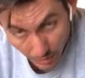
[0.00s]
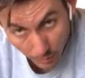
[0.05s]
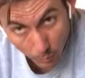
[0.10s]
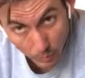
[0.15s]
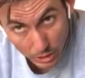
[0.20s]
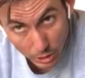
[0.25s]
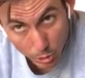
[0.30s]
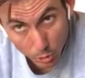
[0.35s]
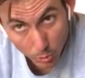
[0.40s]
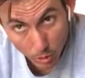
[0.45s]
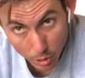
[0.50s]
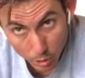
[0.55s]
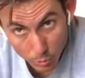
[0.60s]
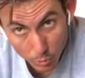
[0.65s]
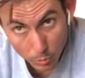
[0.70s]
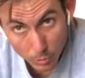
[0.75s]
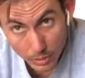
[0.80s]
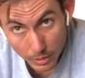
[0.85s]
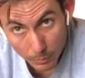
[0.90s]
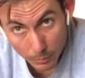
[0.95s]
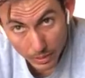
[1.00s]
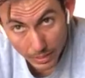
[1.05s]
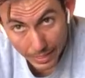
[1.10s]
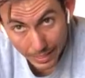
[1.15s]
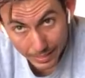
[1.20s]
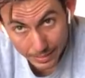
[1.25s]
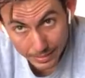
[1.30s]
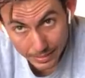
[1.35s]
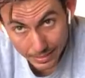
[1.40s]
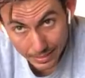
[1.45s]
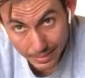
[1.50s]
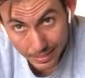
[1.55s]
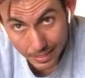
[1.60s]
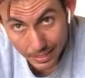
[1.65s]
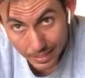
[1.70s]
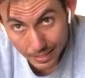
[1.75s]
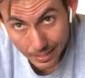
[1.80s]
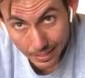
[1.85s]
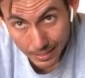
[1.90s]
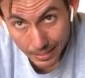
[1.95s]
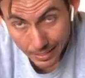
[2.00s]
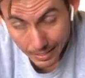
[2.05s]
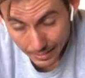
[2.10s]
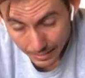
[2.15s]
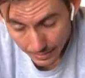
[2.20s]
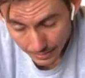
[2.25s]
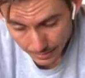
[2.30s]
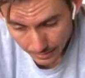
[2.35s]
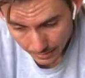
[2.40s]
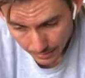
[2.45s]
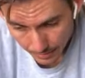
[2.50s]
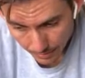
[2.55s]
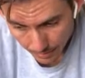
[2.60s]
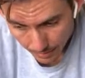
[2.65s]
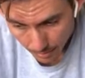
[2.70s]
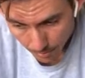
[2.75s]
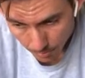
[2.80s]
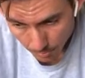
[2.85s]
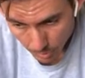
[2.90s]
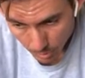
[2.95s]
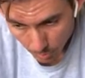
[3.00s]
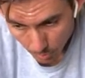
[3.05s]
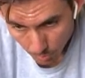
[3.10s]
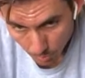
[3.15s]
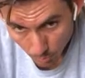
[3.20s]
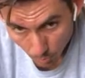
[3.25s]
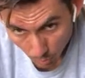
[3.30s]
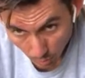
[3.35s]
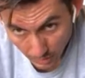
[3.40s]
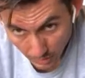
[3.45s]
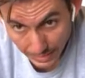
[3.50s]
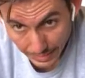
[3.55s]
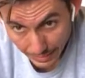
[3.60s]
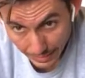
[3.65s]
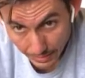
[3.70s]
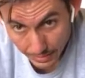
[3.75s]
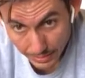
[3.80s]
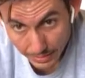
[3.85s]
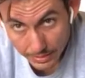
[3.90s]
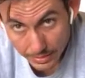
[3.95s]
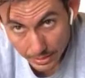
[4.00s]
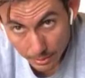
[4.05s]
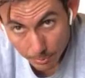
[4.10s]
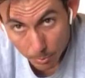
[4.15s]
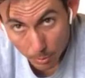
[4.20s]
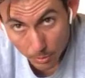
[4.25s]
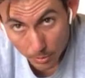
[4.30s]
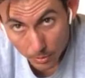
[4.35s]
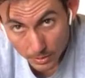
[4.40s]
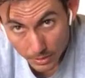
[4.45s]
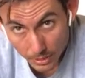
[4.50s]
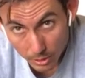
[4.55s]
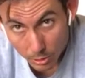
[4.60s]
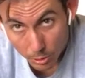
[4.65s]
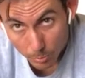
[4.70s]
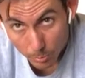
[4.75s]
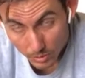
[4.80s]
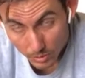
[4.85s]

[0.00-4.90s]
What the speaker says: in which you are truly relaxing, and you will get a deeper tissue